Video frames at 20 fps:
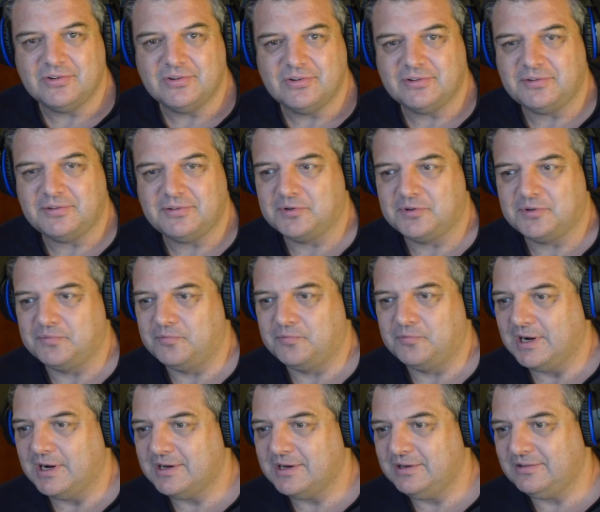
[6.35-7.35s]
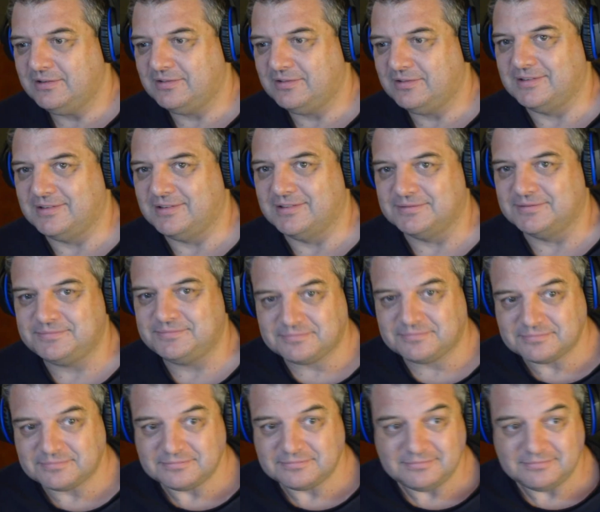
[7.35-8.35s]
some ruckus and
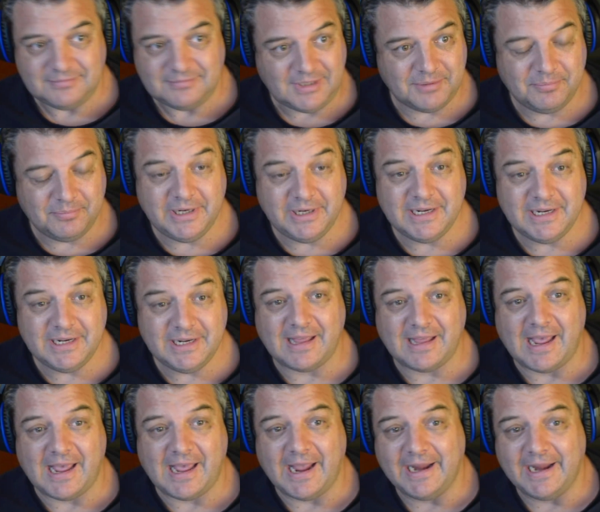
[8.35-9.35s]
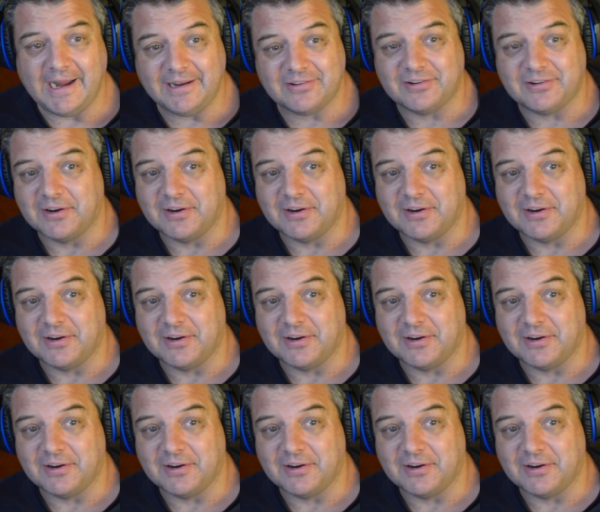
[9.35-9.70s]
bringing out the haters.